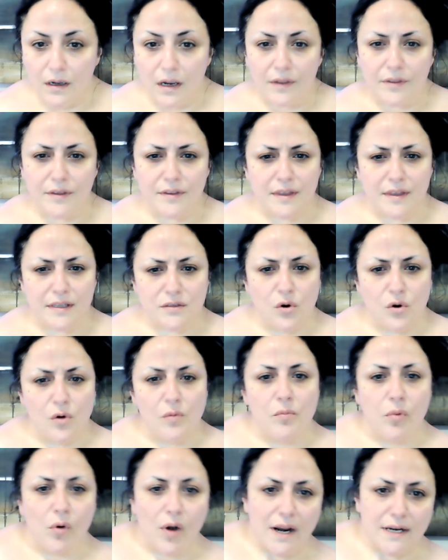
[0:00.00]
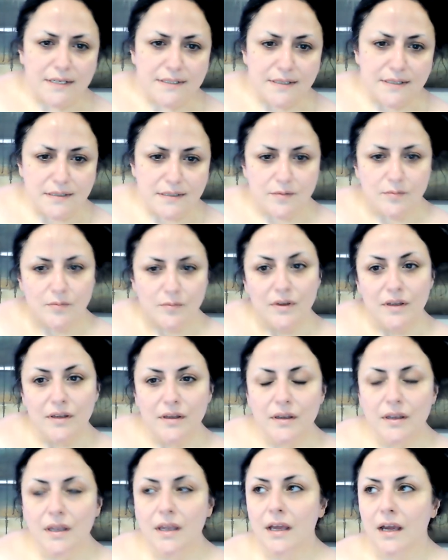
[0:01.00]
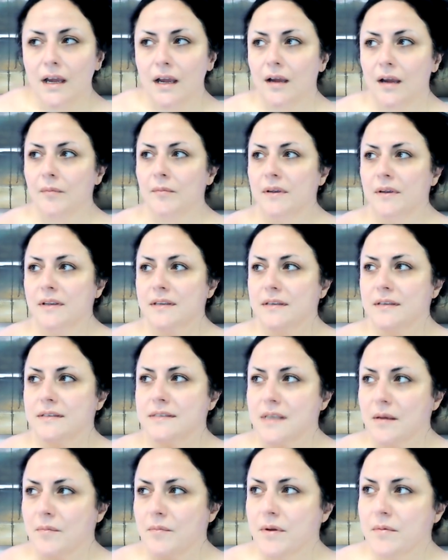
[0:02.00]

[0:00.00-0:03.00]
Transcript: I think that's called bruxism. Some